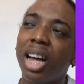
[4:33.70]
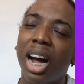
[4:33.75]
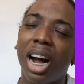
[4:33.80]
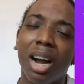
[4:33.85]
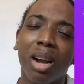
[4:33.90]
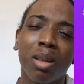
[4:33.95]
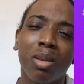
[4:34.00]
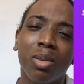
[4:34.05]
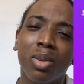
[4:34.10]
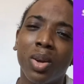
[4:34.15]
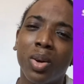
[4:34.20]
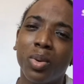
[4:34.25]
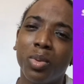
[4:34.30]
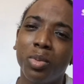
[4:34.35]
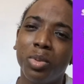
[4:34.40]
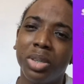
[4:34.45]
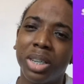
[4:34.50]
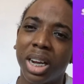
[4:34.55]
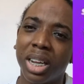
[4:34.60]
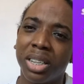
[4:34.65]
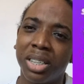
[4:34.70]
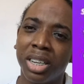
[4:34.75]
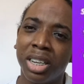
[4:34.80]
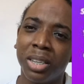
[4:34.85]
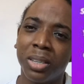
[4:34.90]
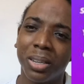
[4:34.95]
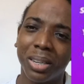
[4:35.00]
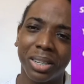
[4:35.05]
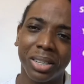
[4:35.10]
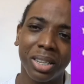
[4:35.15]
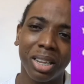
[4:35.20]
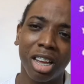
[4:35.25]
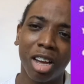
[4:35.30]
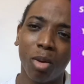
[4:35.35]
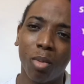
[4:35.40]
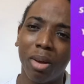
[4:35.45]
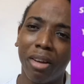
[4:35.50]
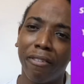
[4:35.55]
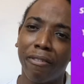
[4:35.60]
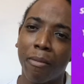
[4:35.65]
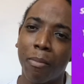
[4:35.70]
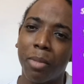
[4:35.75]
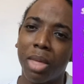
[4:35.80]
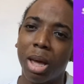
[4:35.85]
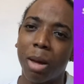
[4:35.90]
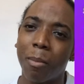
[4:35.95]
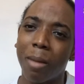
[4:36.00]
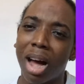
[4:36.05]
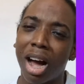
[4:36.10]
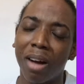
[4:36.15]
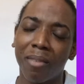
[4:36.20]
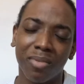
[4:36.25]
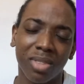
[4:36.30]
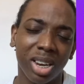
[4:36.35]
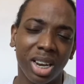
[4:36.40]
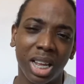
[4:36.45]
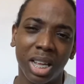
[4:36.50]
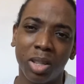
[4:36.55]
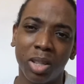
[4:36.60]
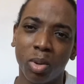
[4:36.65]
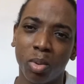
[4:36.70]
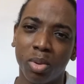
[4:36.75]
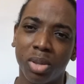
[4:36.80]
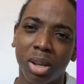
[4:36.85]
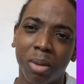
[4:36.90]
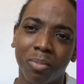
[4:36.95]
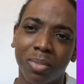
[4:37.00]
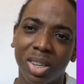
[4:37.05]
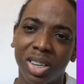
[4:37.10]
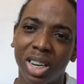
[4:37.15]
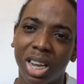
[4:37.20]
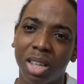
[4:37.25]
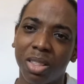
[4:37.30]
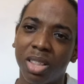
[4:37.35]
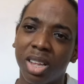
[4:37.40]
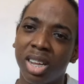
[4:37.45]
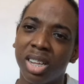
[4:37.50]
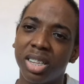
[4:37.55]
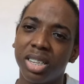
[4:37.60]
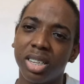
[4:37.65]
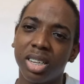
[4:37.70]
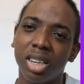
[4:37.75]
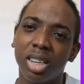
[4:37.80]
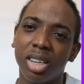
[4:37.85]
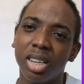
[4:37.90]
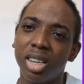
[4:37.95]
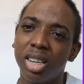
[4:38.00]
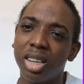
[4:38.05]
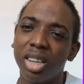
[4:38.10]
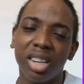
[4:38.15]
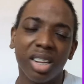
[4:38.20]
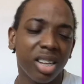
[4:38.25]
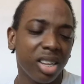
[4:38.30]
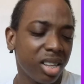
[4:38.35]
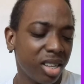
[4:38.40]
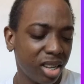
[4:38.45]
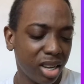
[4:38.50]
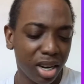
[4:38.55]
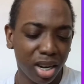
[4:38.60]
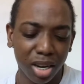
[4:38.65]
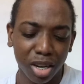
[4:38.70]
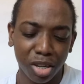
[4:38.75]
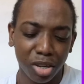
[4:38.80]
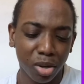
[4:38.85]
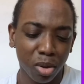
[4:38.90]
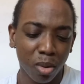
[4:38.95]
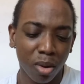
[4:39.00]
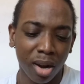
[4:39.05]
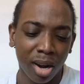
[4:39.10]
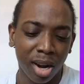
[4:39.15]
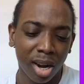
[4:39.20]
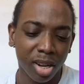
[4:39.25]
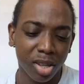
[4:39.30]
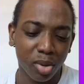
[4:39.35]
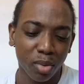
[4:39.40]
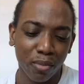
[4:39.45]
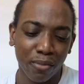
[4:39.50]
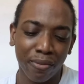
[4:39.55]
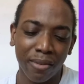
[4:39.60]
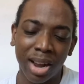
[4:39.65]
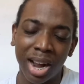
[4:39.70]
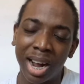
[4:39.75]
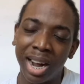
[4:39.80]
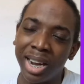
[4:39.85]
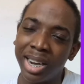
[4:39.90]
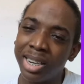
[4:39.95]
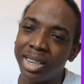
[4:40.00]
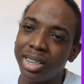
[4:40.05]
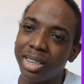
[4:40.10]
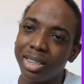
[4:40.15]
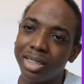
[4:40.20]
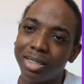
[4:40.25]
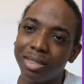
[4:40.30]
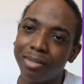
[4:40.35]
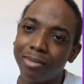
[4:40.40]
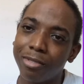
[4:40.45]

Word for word: I don't know, you just need to stay away from them. After they do something like this, it is so hard to find